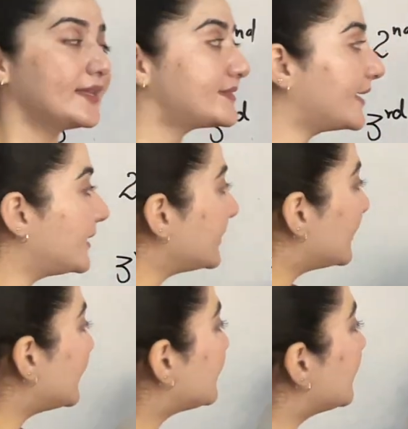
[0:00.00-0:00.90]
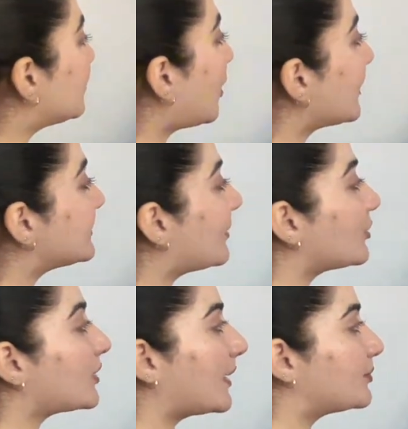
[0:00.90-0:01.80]
Second conditional talks
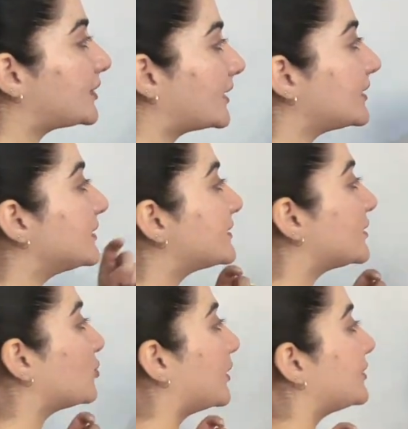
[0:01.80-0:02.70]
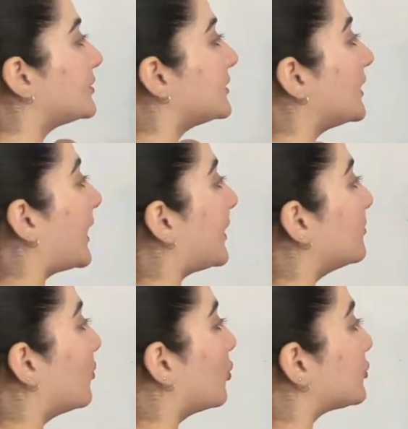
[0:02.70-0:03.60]
about hypothetical situation,
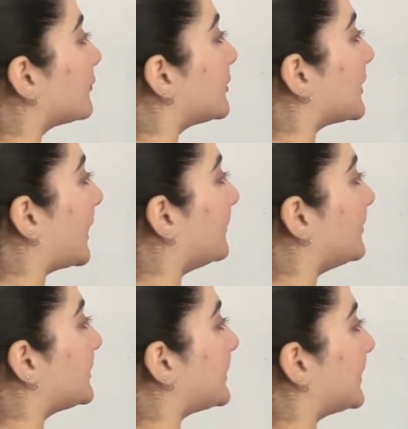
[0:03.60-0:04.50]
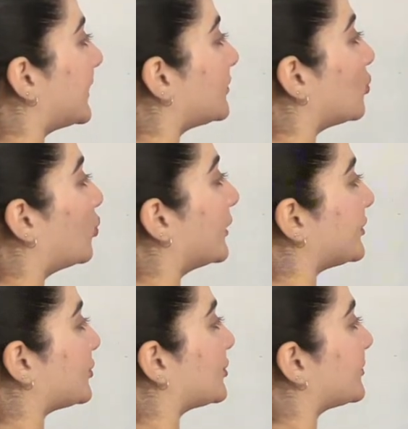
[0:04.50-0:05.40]
and most of the time we say that
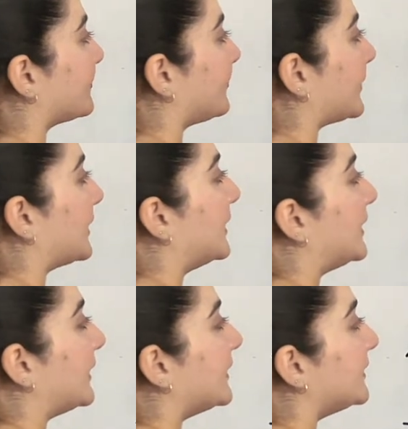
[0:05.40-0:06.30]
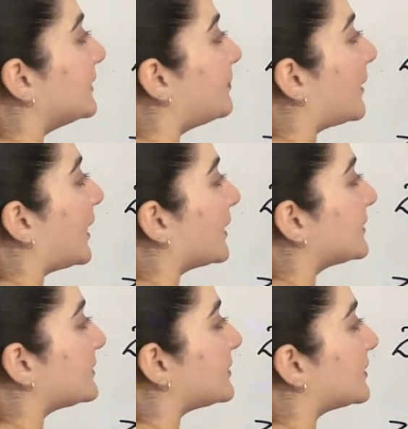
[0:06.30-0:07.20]
wish in the
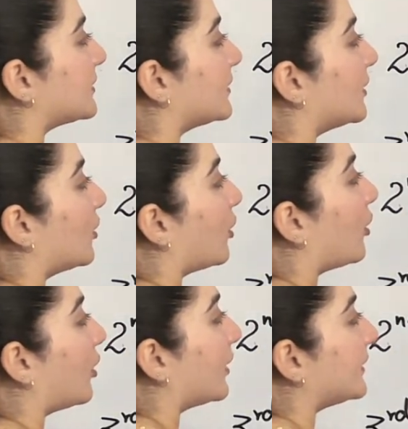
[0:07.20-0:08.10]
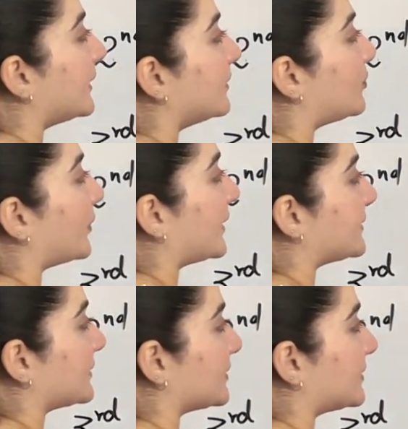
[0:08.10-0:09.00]
past or in
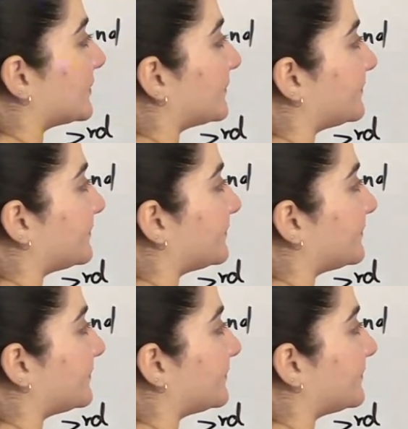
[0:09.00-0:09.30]
present.